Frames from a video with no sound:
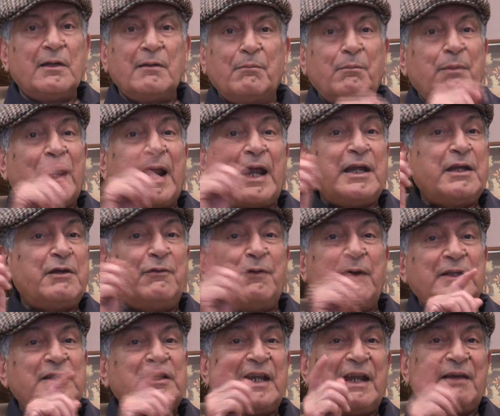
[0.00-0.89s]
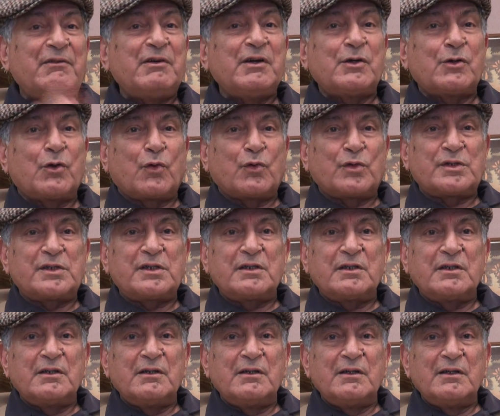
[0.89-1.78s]
Blind faith never
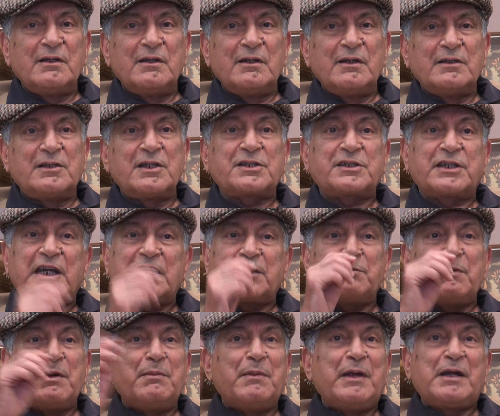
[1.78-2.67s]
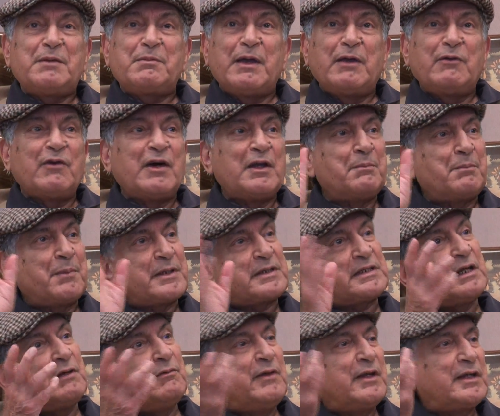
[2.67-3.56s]
grows. It's a statement made by one
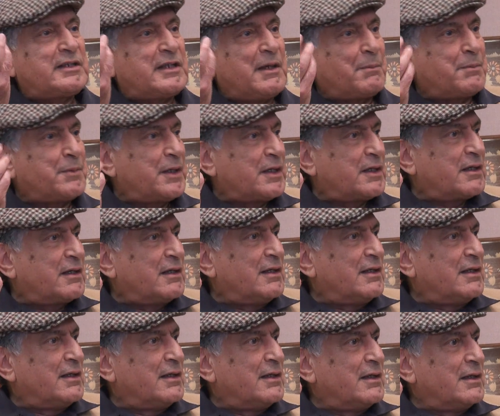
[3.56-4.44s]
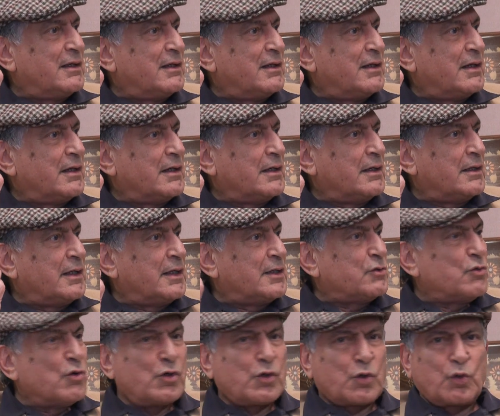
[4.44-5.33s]
person, we accept it.
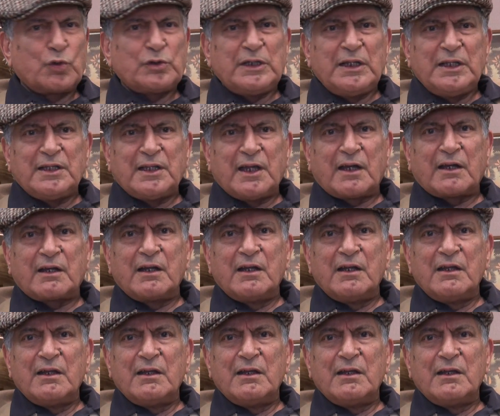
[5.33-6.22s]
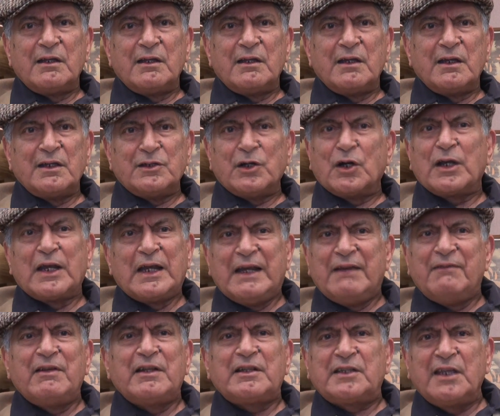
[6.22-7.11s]
There's no growth in that. It's not a
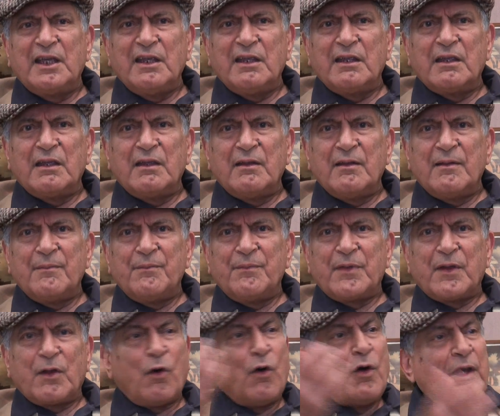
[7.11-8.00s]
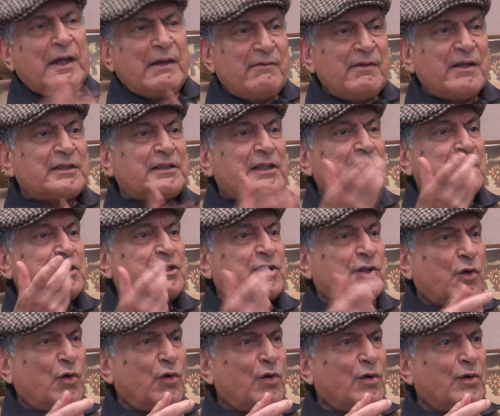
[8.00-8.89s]
living thing. All living things
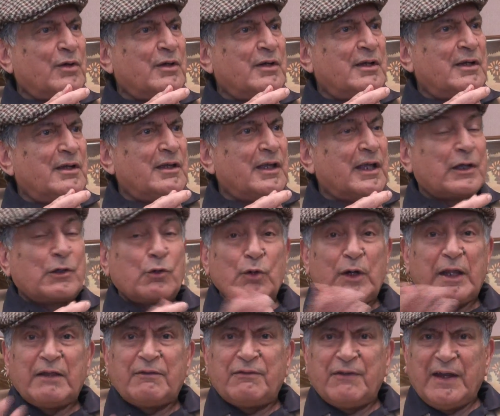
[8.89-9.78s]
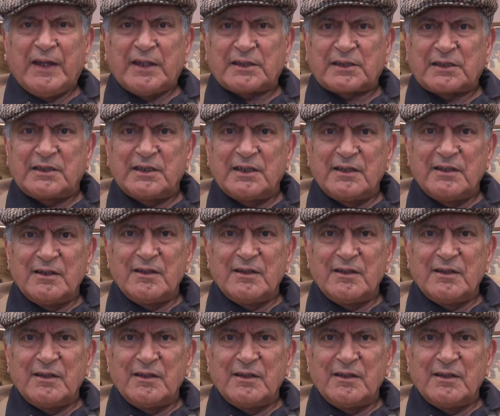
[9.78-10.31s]
grow, including faith.